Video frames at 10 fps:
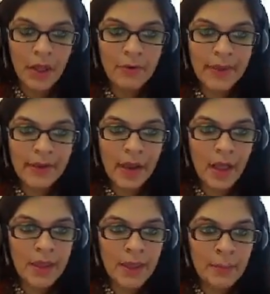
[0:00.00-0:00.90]
Okay,
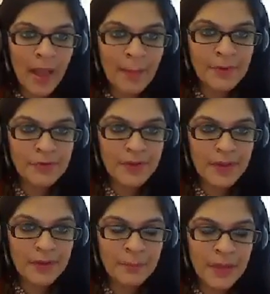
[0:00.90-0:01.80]
I am happy to
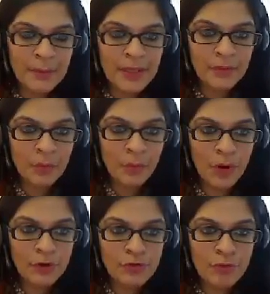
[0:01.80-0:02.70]
take maybe
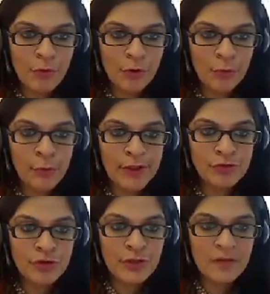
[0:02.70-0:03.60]
one or two more
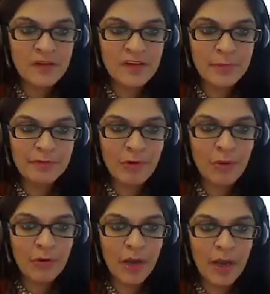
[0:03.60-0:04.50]
questions
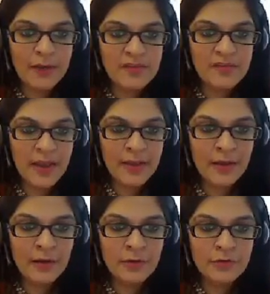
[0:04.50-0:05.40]
before I
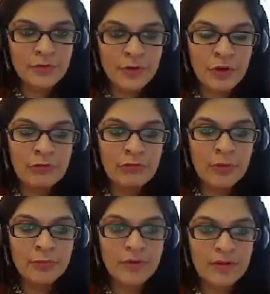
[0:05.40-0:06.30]
sign out
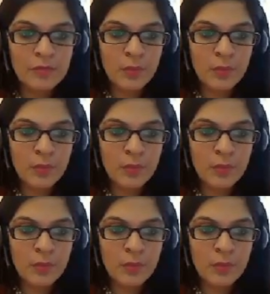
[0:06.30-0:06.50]
from today's